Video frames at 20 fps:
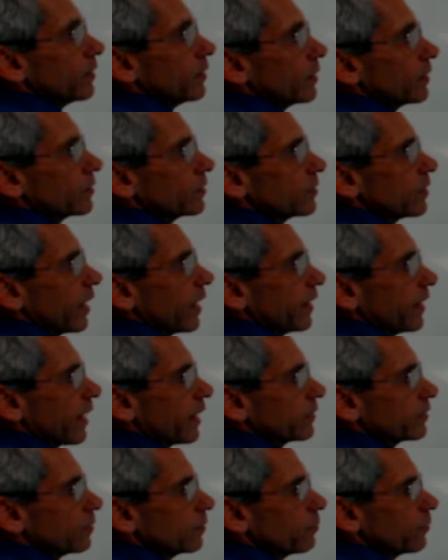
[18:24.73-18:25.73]
This sign
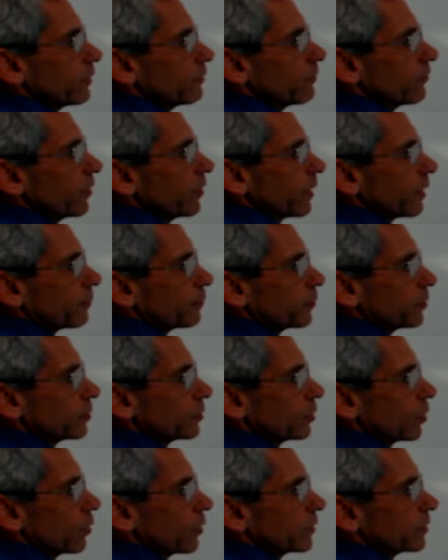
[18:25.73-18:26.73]
has to be flipped,
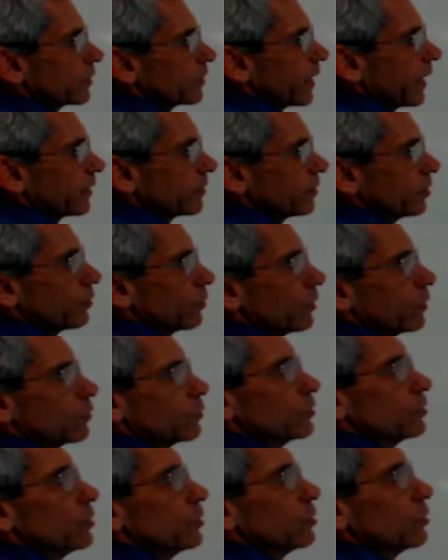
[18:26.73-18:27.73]
so it's less than or
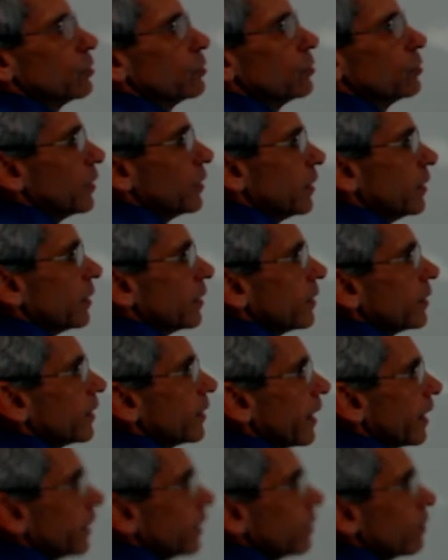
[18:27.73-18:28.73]
equal to
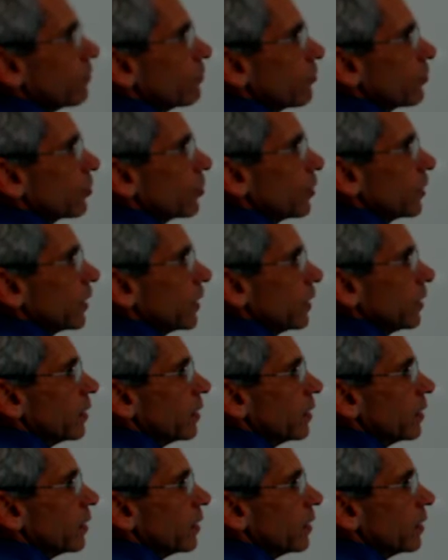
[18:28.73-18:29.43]
negative 30.